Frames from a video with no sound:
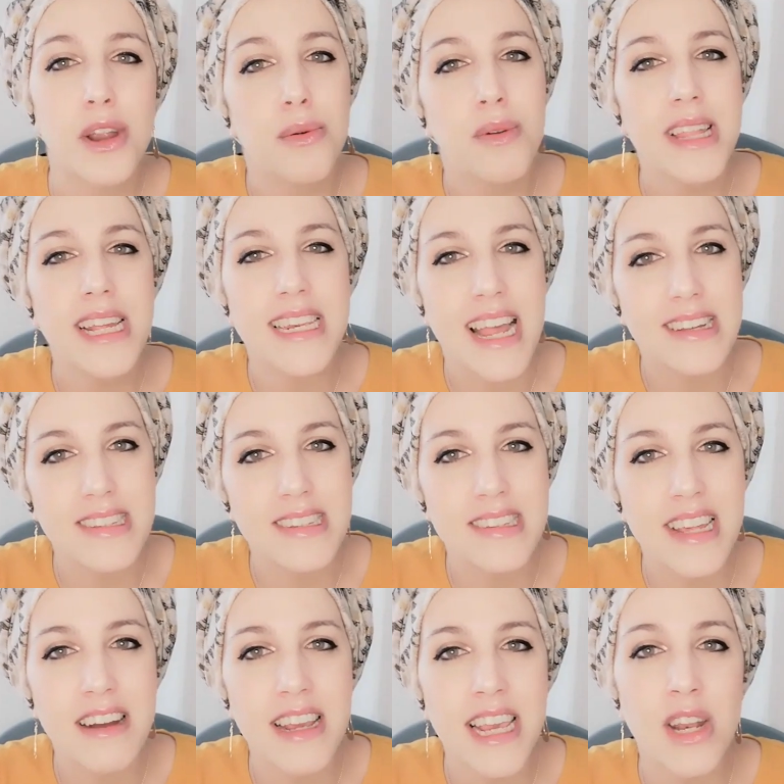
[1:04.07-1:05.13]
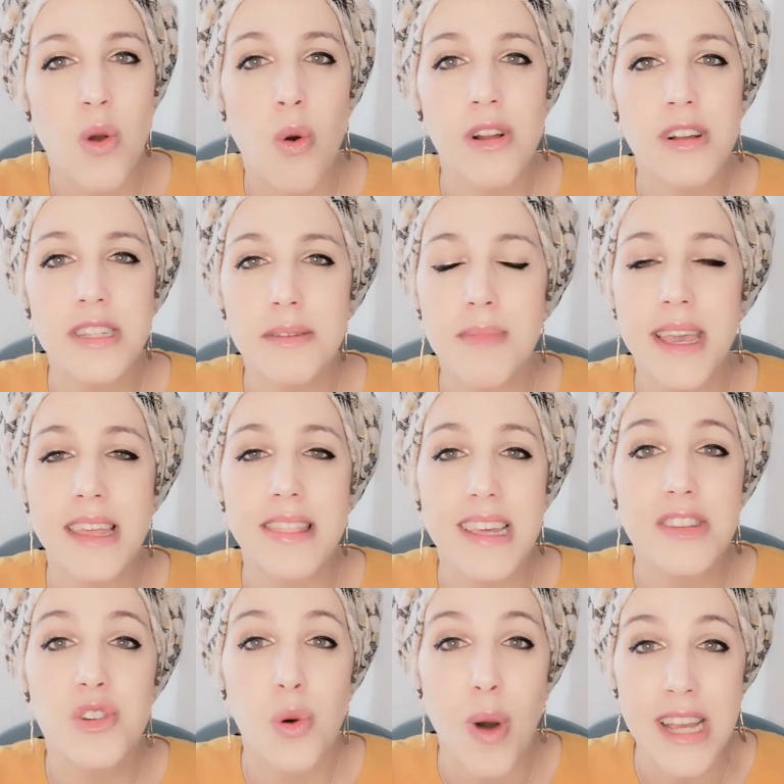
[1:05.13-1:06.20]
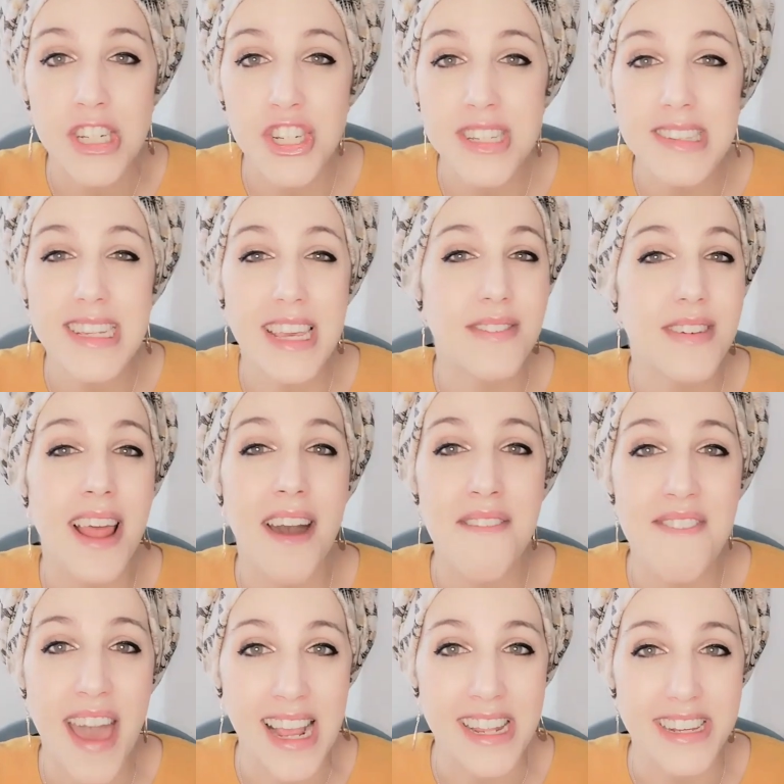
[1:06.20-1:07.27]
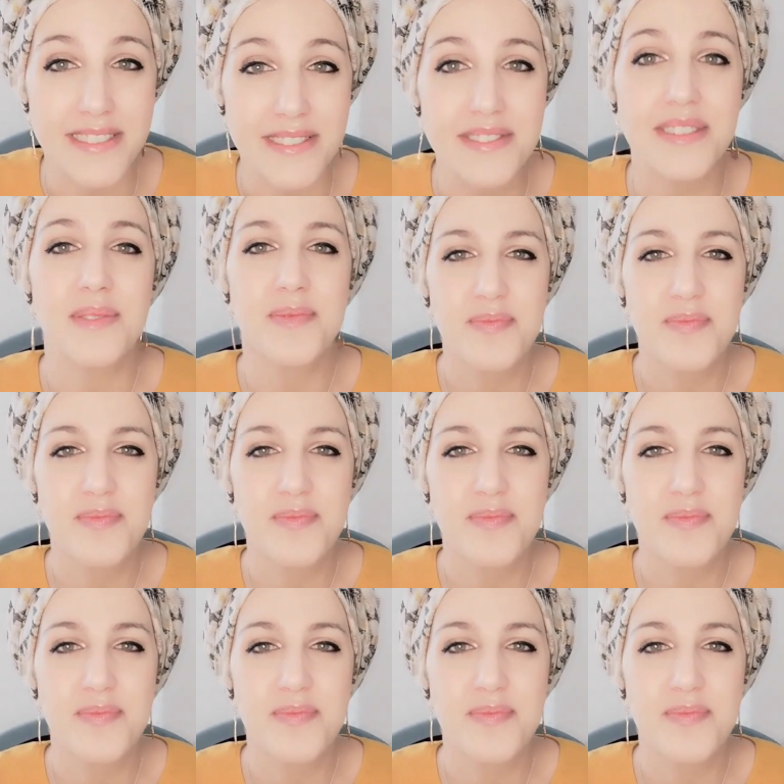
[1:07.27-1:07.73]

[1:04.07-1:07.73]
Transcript: that are really necessary in order to make these questions even effective.